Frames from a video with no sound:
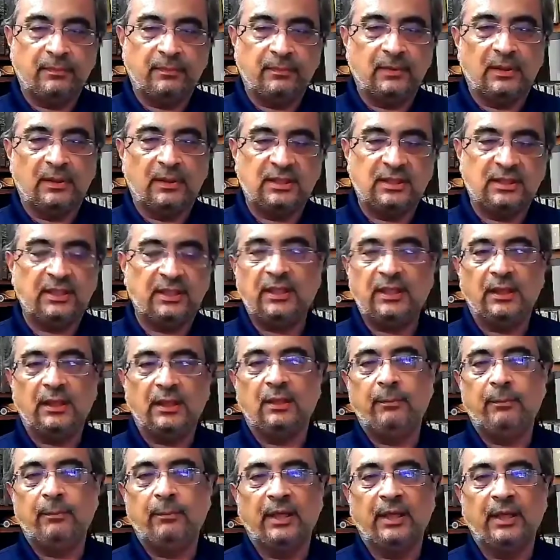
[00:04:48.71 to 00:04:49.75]
said
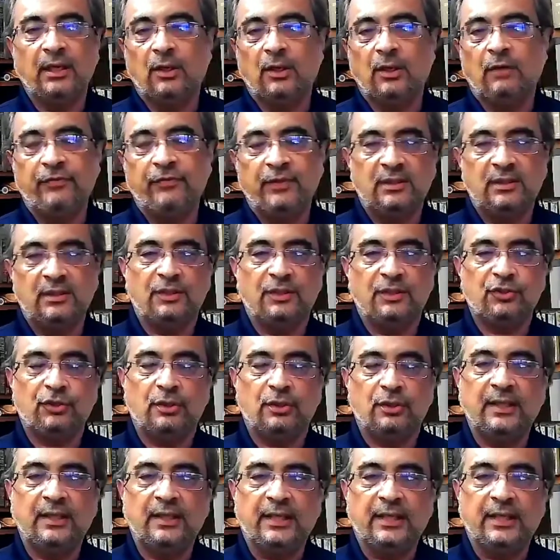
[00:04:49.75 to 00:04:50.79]
at the beginning of this
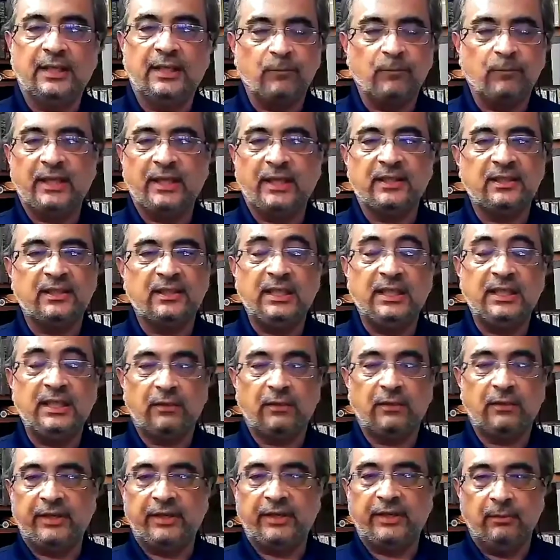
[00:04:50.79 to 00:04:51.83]
session, that as any
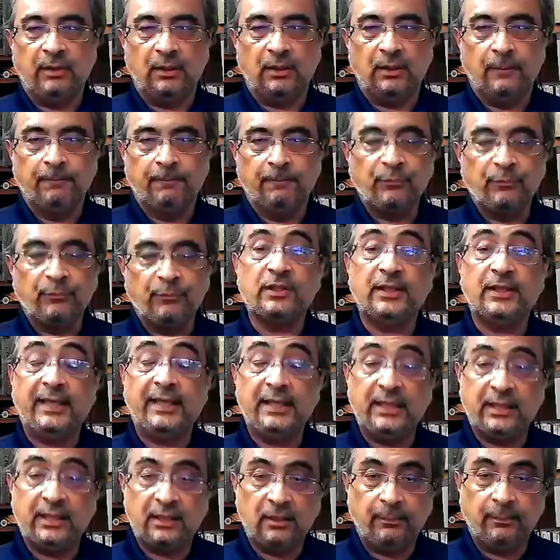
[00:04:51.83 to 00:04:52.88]
other animal or
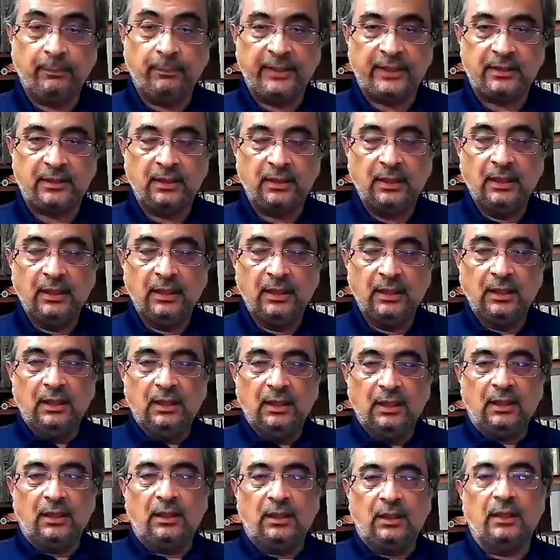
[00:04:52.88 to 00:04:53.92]
any other pet.
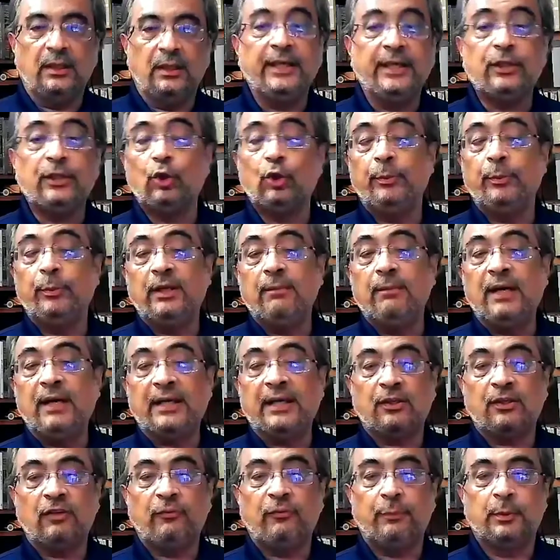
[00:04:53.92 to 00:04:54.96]
It could be a
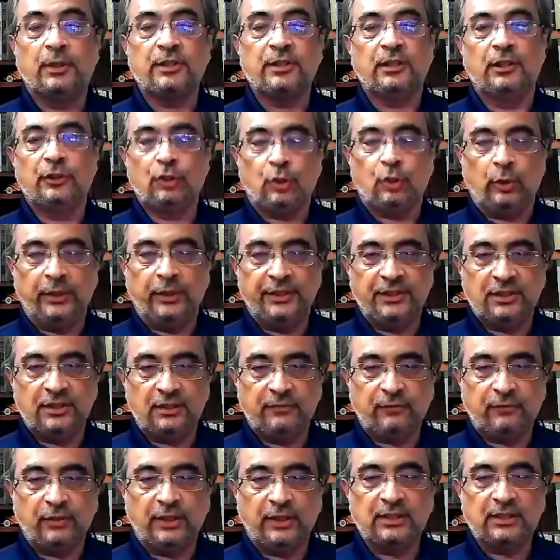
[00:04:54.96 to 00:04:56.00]
matter of personal choice.
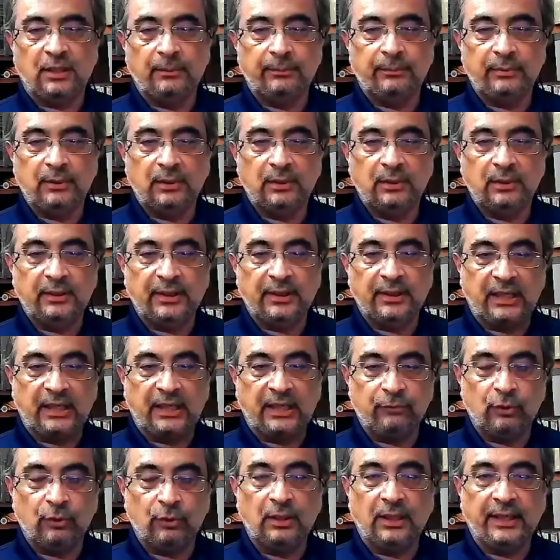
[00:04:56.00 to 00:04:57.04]
For example, that I
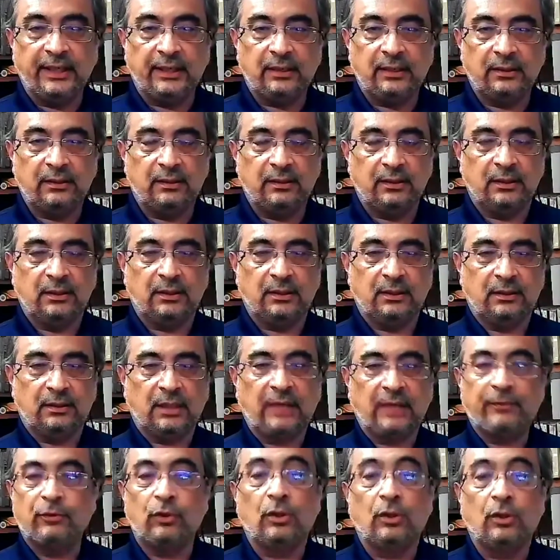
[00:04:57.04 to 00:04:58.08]
would
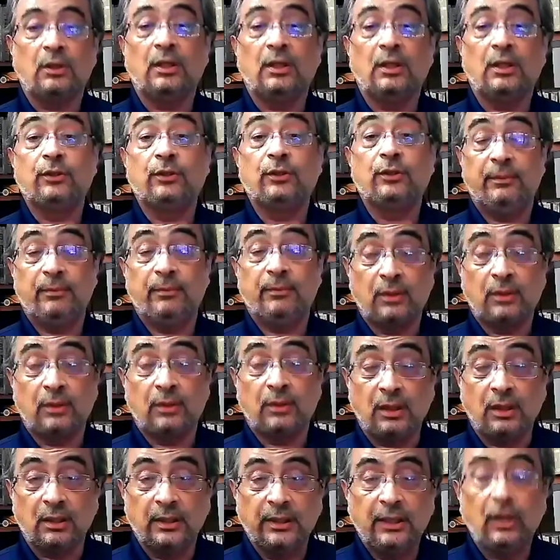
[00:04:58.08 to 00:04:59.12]
not like to keep a
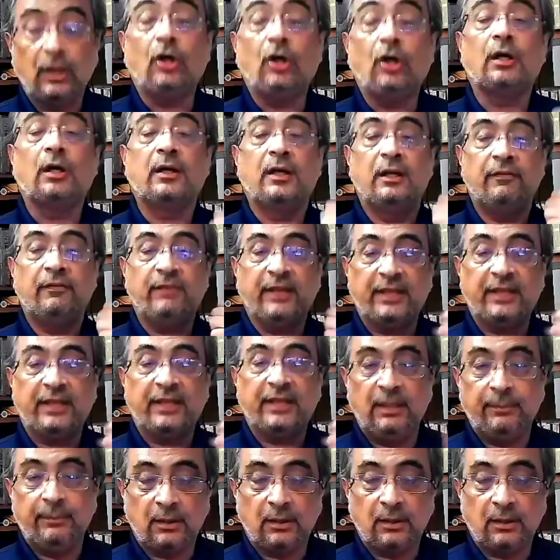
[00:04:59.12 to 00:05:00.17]
dog or if I
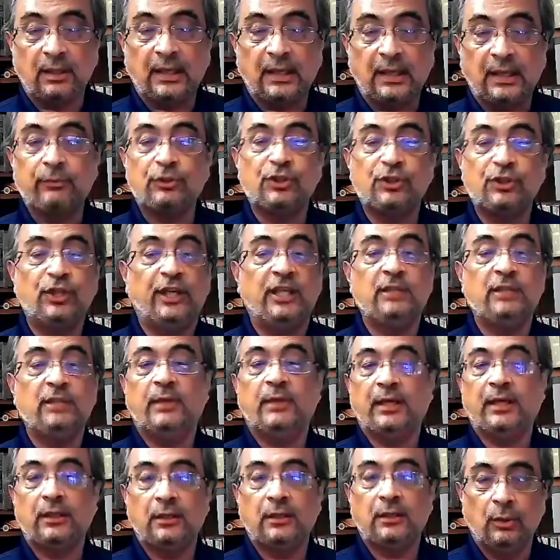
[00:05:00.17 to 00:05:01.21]
keep a dog, I would change
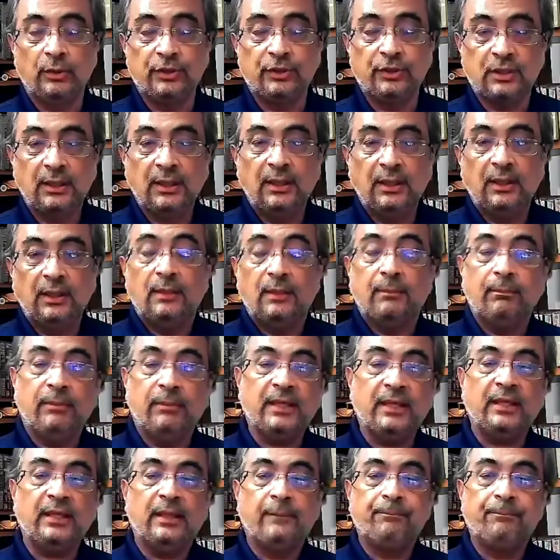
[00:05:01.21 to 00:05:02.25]
my clothes.
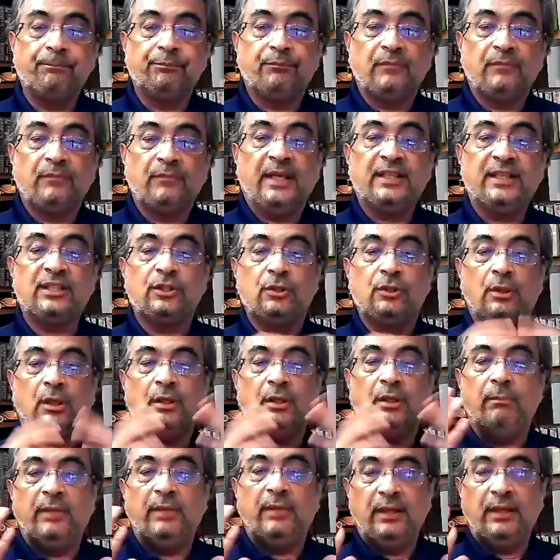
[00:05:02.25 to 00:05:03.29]
But it's not
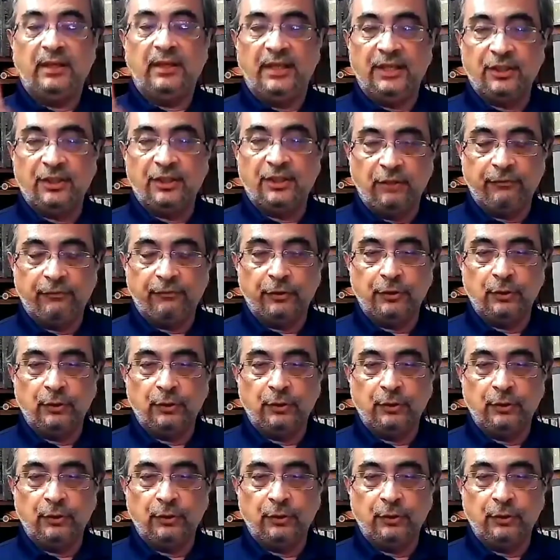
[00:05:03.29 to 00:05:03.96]
mandatory for you